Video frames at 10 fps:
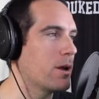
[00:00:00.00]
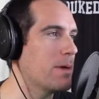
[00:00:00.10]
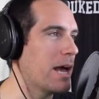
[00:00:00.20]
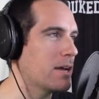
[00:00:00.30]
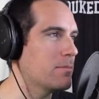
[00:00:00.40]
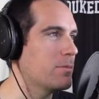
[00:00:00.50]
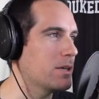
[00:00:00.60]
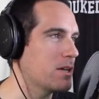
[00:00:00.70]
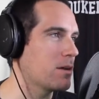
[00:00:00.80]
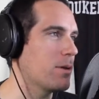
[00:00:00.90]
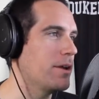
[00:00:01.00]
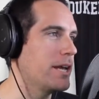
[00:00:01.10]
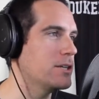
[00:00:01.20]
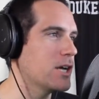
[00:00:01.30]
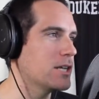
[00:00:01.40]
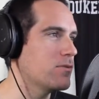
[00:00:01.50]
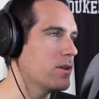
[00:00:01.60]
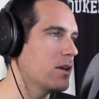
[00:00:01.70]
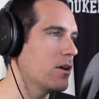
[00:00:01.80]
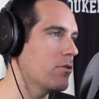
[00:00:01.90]
back? I mean, we could talk about Nadeshot's
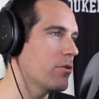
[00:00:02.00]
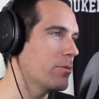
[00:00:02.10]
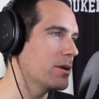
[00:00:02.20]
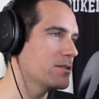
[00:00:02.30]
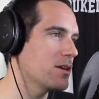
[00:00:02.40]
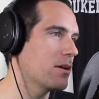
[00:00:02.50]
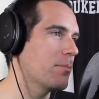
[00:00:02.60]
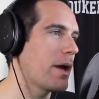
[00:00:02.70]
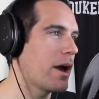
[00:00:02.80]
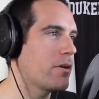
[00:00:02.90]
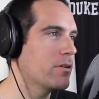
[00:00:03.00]
video, or we could talk about